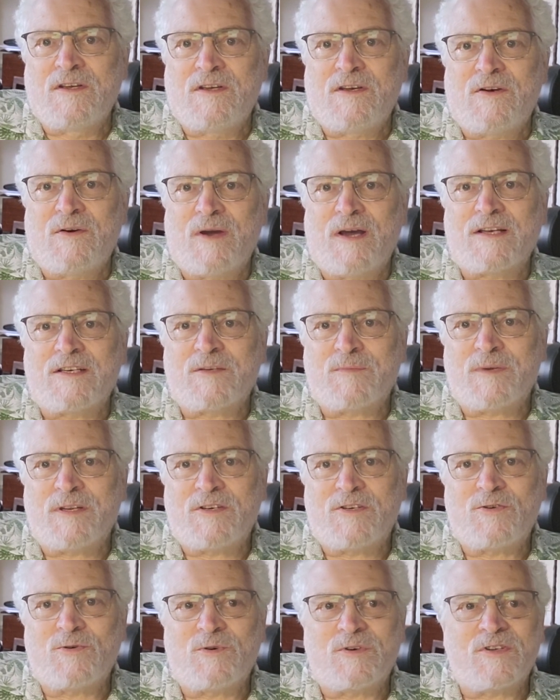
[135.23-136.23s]
who had to be
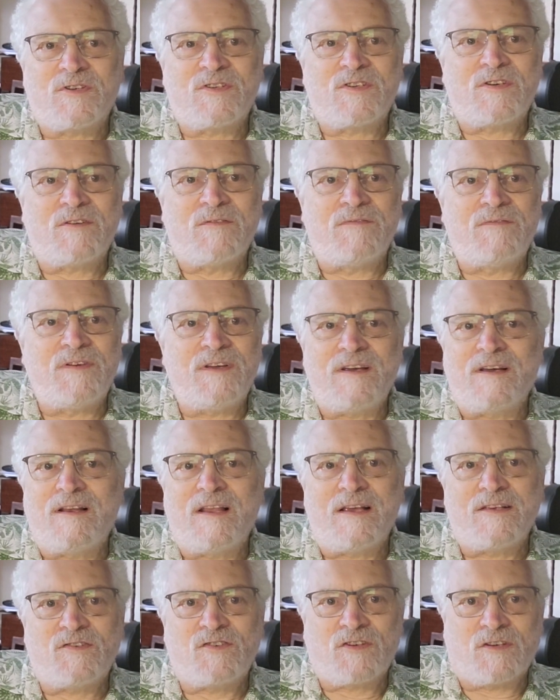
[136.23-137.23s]
taught a severe
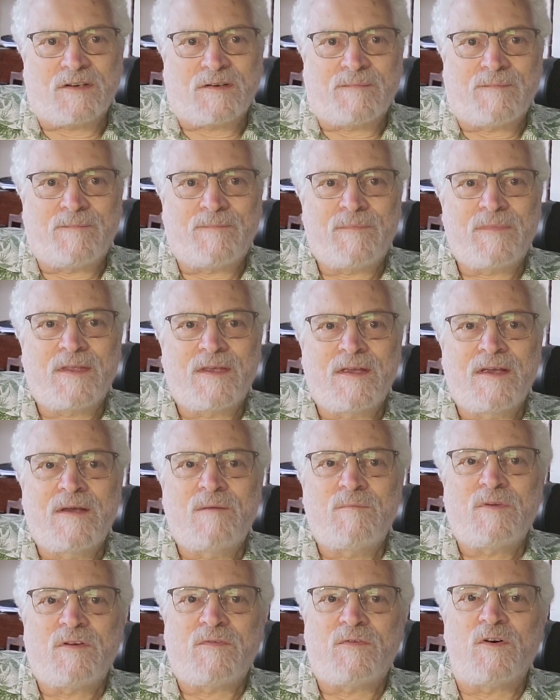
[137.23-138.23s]
lesson
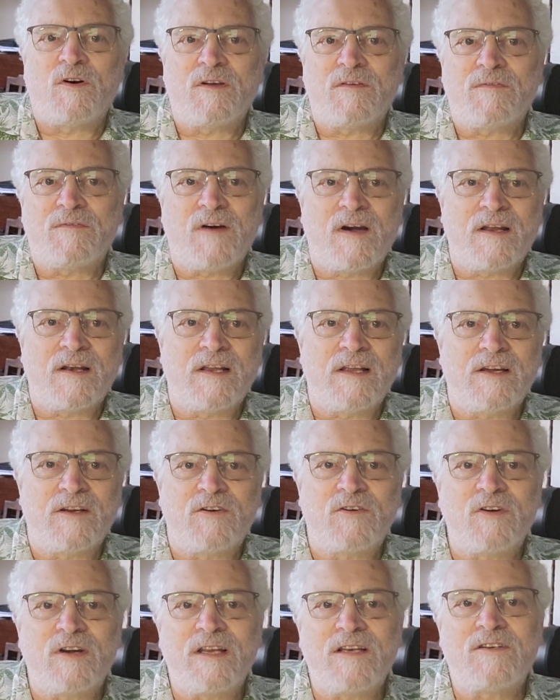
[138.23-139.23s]
before he finally
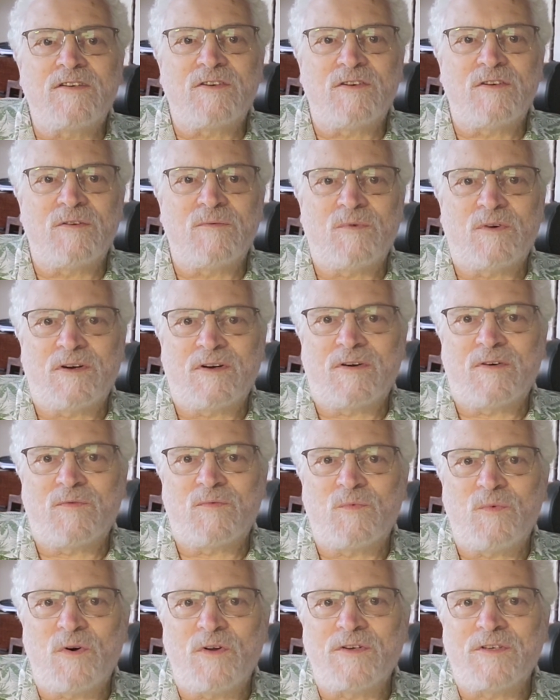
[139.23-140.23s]
agreed to do what God
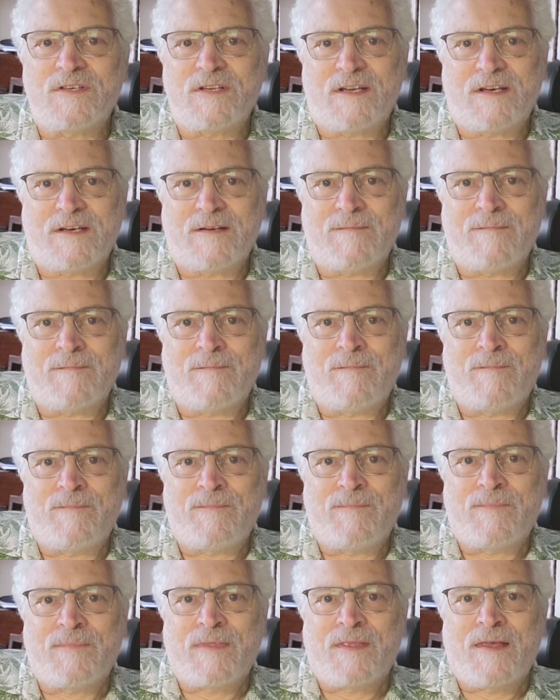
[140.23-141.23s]
wanted,
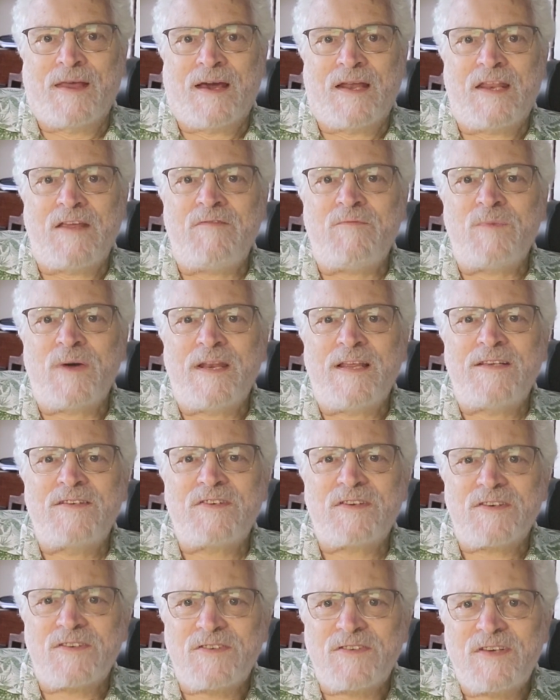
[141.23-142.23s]
and even when he
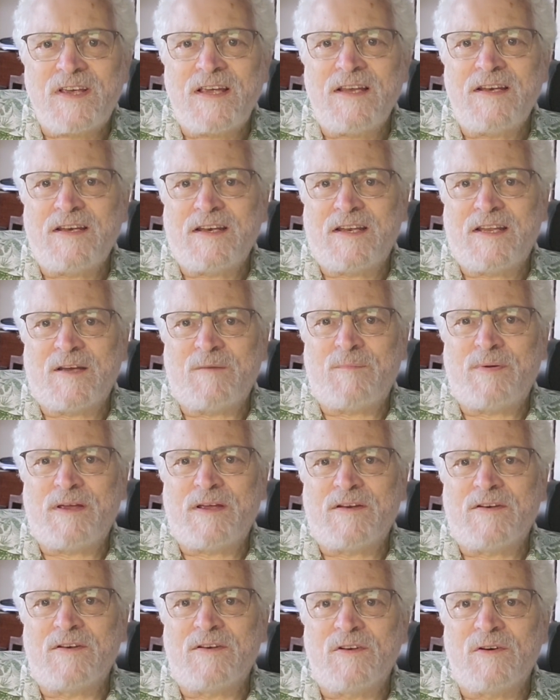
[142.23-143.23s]
succeeded, he
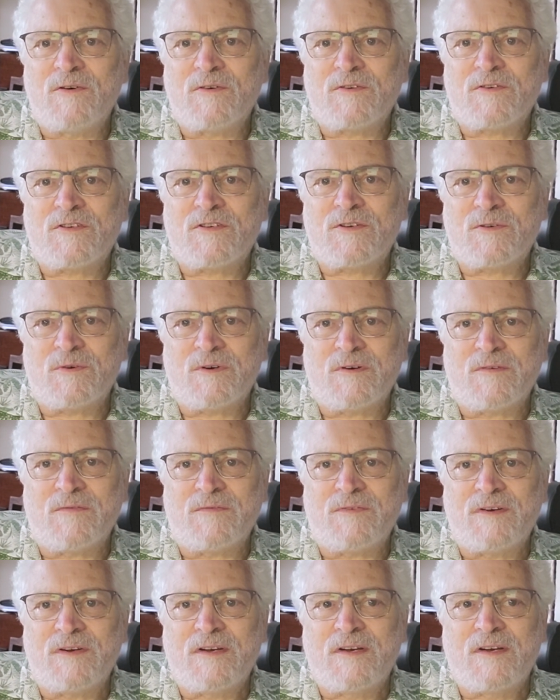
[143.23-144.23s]
appeared not to have